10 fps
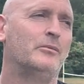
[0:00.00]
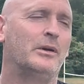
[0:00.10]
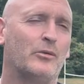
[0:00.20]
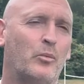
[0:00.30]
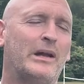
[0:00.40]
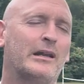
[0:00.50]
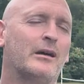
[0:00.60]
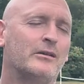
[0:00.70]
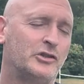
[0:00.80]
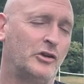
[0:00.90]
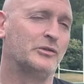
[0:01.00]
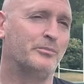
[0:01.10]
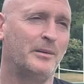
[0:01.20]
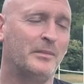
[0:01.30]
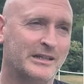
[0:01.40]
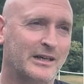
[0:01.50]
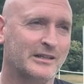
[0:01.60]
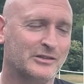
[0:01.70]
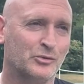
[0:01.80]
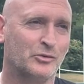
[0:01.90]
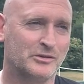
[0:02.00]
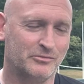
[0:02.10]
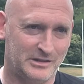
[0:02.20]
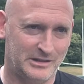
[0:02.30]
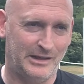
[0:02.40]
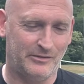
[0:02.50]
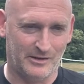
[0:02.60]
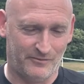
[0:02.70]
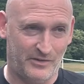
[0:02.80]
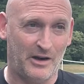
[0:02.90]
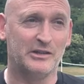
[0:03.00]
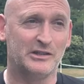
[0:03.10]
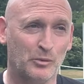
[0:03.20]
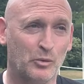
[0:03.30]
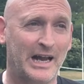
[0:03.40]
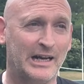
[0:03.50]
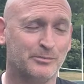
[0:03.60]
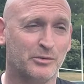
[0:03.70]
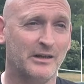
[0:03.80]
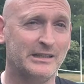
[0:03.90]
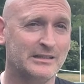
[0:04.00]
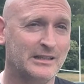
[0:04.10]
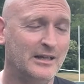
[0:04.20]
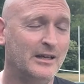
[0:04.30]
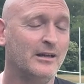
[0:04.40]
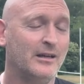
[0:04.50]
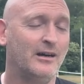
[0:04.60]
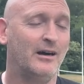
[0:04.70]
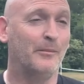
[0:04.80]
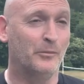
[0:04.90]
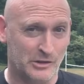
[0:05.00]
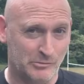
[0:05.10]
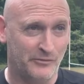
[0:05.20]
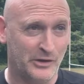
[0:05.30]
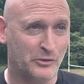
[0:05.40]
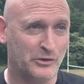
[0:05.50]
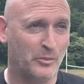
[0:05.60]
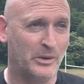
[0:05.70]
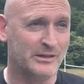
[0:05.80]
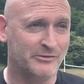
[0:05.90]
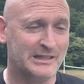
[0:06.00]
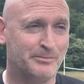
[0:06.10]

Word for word: where the winner, chosen by my youngest daughter, received a very small cash prize. I'm not going to reveal who the winner is